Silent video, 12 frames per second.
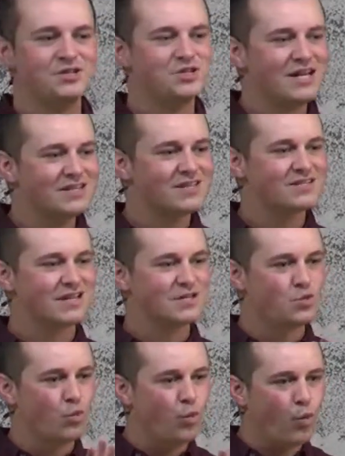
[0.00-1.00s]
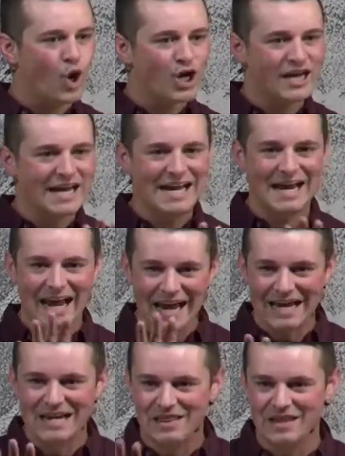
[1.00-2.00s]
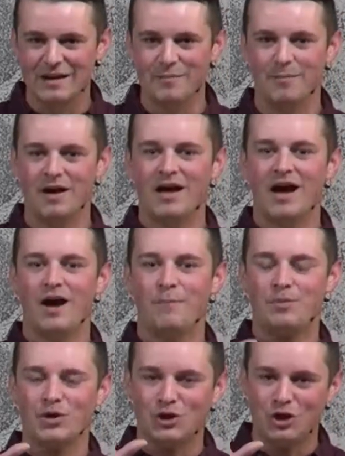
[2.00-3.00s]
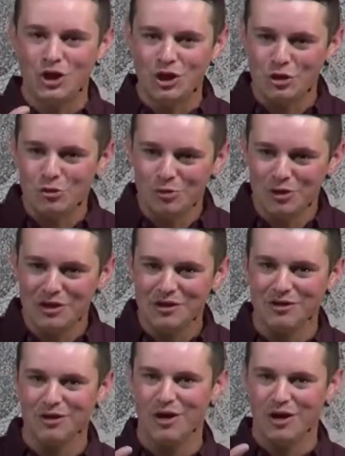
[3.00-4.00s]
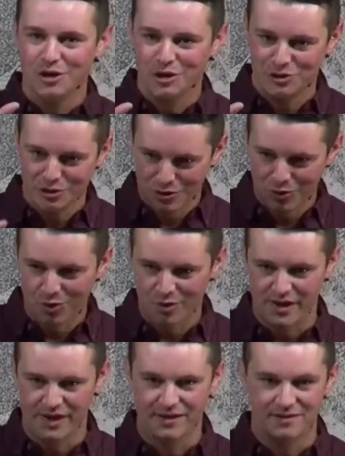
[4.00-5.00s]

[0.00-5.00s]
Jesus is working in them a peculiar glory.